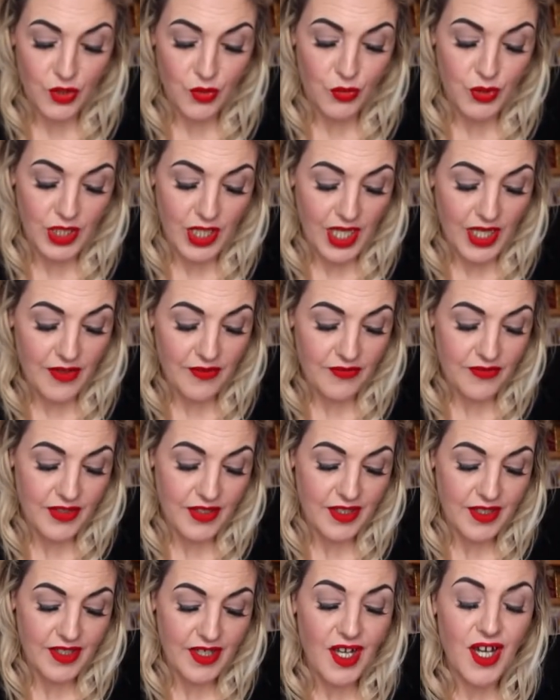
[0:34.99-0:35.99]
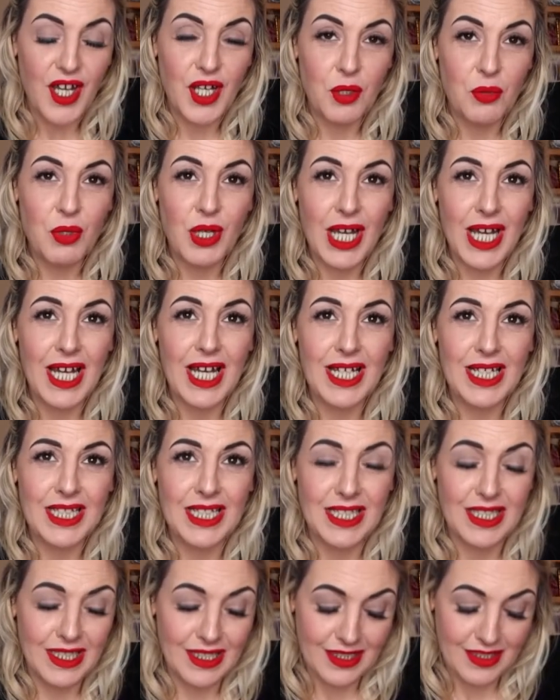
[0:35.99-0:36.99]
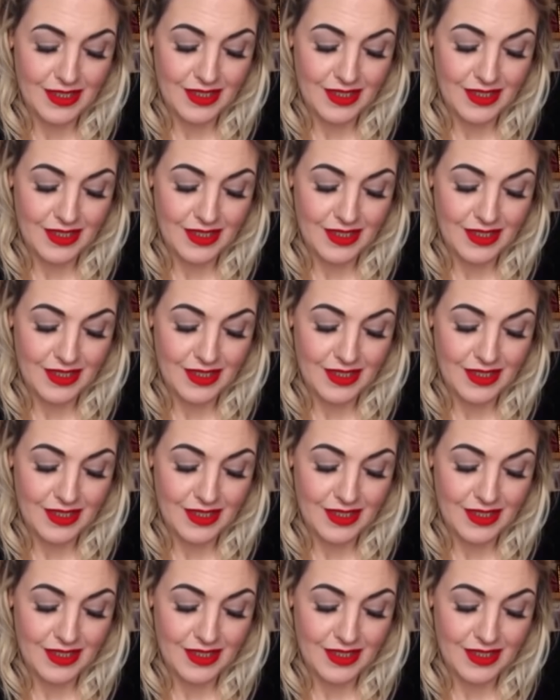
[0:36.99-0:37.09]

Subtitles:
We have I am Kali,